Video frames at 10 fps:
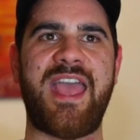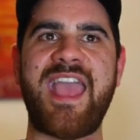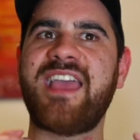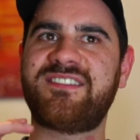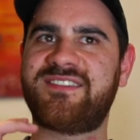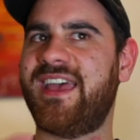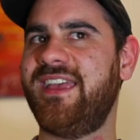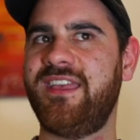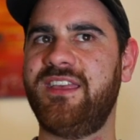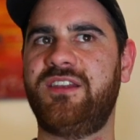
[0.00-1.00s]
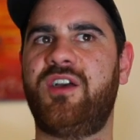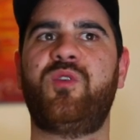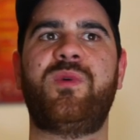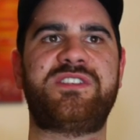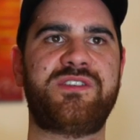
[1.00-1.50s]
And taking a
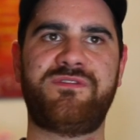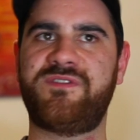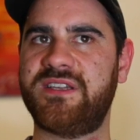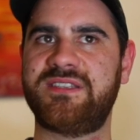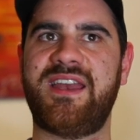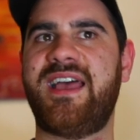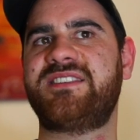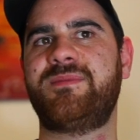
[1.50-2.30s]
look, once you've filtered out